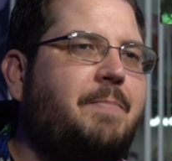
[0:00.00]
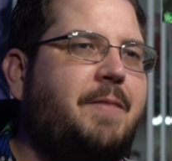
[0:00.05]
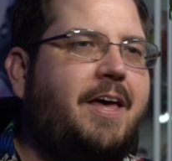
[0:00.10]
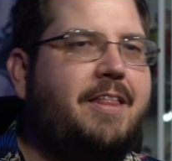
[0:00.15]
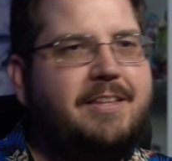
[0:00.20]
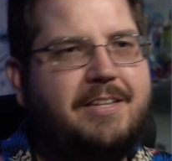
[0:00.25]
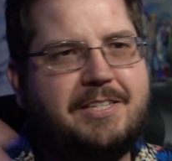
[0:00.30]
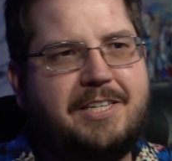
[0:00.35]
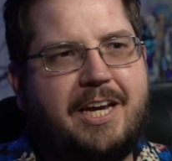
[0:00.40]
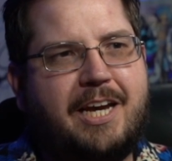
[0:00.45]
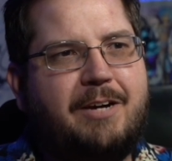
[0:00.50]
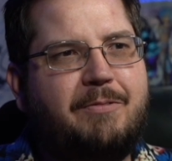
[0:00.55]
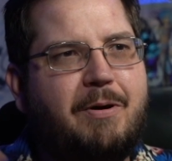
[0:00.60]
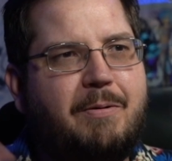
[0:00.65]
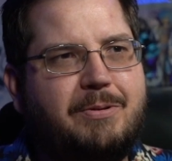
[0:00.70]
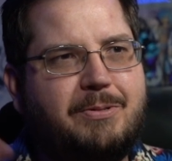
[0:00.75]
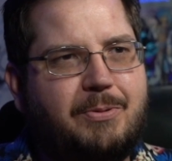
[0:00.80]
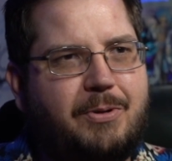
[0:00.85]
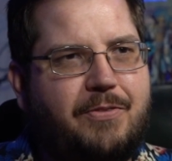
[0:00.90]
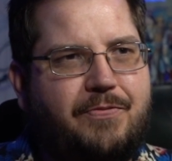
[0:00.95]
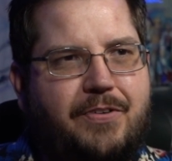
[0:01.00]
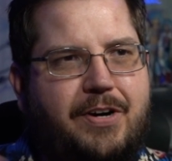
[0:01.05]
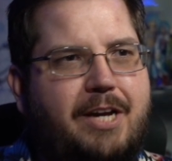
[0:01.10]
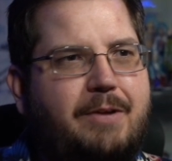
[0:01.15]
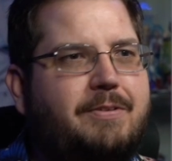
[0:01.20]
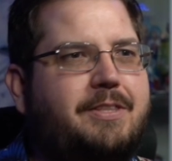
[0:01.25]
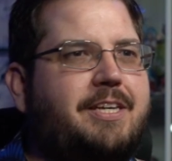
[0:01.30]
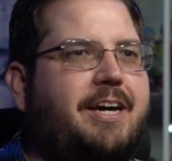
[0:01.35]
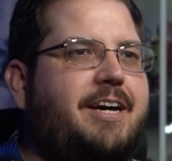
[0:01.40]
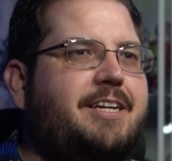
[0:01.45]
And the second one was really funny
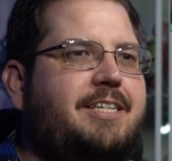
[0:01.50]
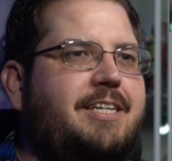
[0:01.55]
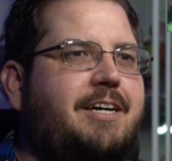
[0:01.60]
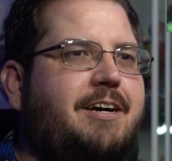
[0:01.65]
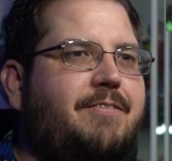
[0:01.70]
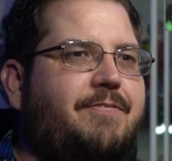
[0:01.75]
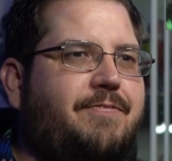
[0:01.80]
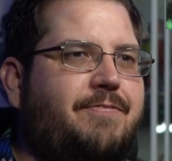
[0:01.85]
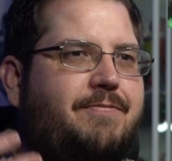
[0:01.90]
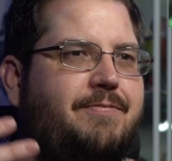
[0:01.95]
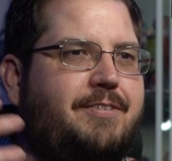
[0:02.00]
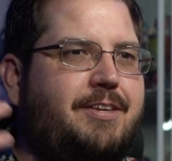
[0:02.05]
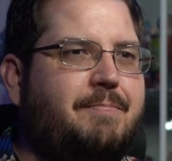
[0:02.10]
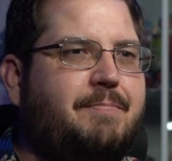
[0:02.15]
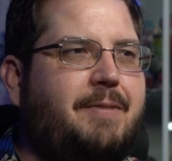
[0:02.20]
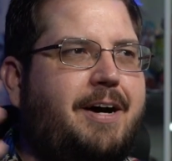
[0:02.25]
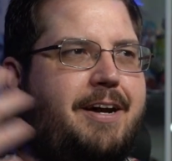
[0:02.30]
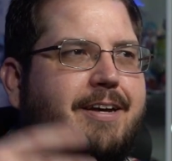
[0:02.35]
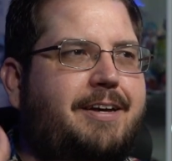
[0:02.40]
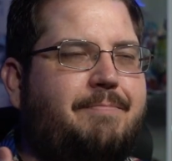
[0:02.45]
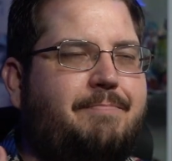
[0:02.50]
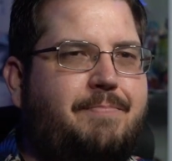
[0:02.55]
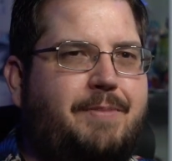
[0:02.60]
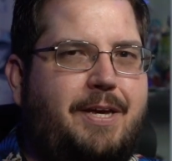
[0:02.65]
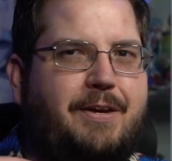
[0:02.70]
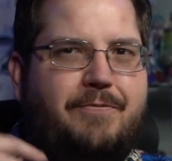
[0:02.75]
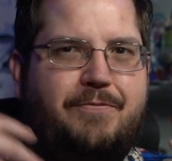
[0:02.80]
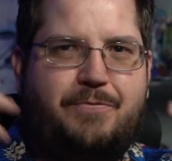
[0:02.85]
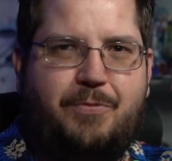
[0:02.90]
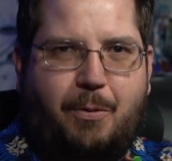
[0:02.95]
with the idea of Yamada
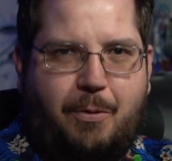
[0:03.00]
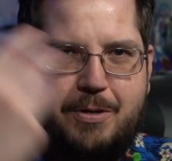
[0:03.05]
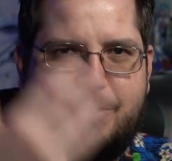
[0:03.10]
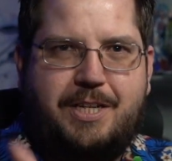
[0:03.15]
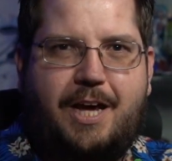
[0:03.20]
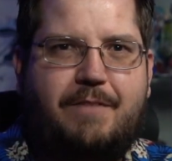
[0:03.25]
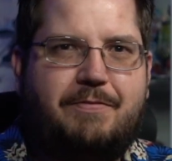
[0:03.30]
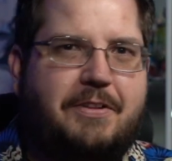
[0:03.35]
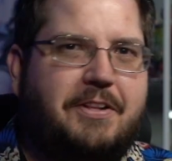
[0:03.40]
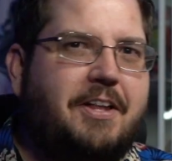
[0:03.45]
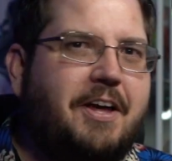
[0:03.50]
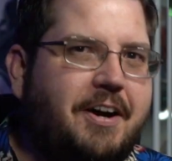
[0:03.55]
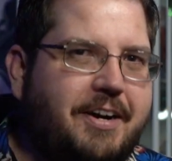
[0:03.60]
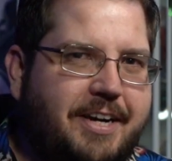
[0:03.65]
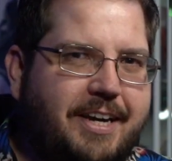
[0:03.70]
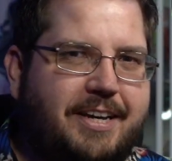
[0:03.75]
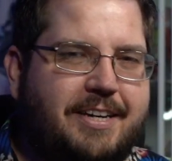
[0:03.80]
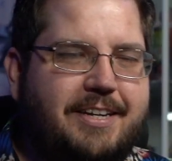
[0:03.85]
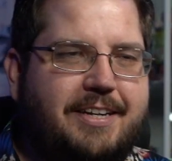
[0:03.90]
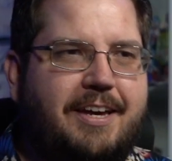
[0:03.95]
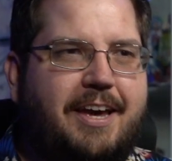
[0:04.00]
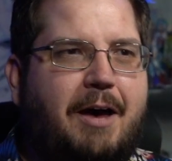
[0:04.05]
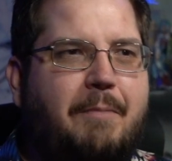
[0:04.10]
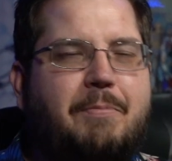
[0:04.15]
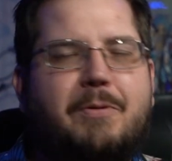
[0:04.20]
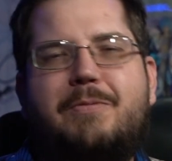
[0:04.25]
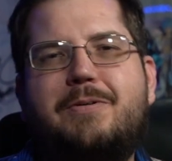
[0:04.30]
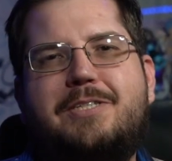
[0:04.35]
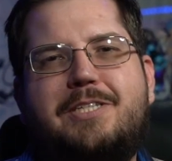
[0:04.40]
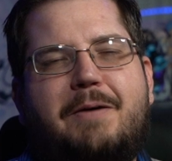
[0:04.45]
being forced to have to log in to help
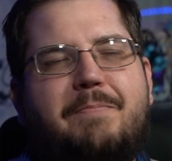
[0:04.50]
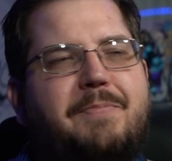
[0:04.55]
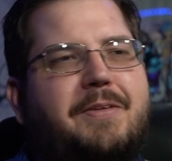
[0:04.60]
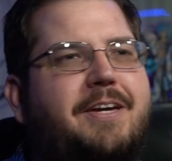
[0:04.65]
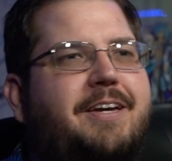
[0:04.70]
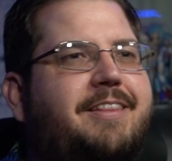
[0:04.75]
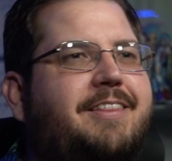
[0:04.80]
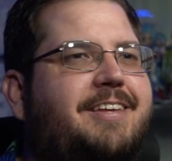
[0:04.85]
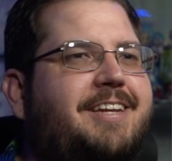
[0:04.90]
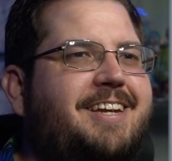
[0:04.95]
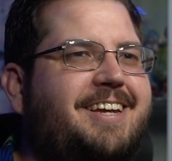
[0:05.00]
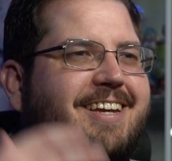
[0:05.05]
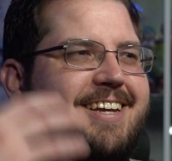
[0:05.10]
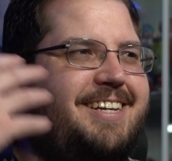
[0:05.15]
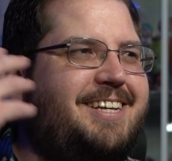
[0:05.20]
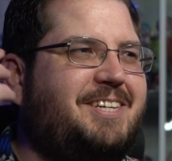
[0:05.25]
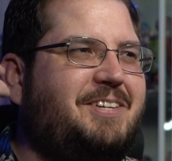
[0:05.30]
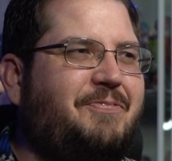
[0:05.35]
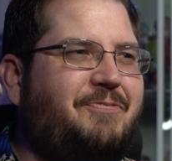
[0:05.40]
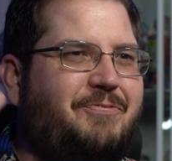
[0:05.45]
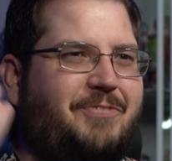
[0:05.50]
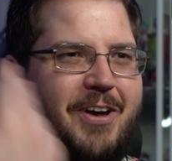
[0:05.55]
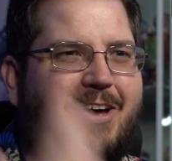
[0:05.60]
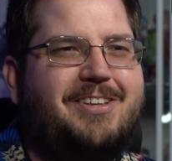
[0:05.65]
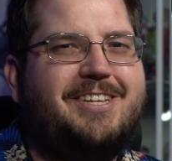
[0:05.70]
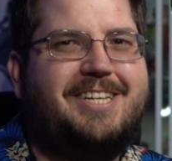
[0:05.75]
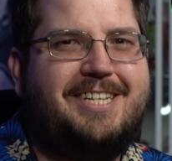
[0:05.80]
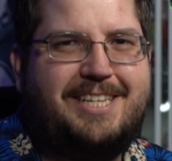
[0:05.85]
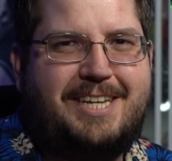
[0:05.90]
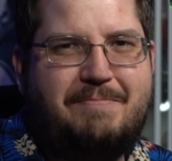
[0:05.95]
her with something, and then he just
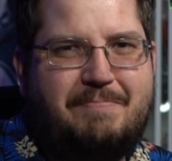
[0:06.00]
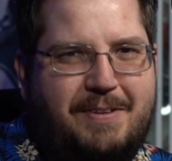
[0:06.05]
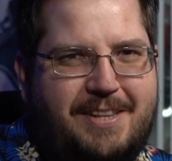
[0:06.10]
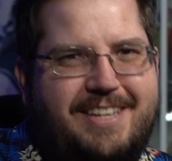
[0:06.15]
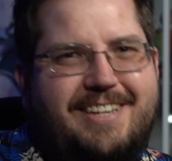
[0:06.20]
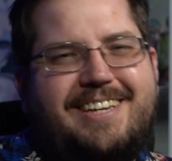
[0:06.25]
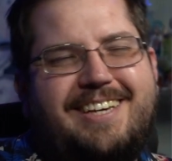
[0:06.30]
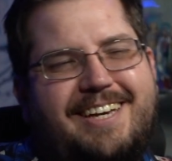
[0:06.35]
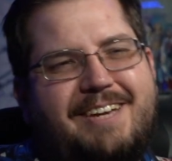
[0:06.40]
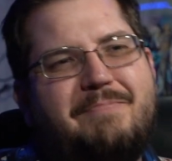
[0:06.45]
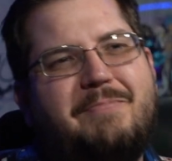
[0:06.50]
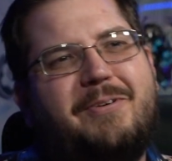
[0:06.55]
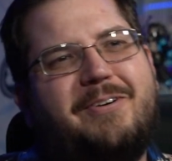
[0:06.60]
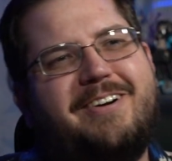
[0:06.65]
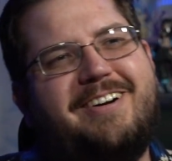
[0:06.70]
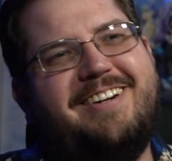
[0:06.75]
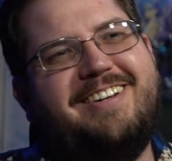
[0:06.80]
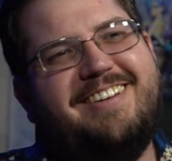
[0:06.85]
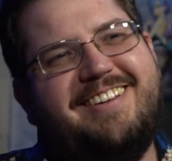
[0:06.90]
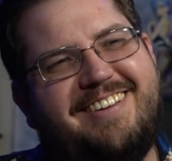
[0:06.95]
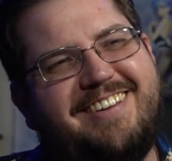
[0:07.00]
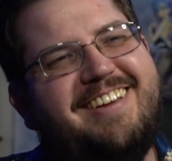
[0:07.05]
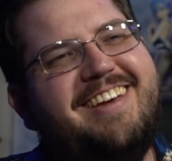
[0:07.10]
falls asleep on the keyboard.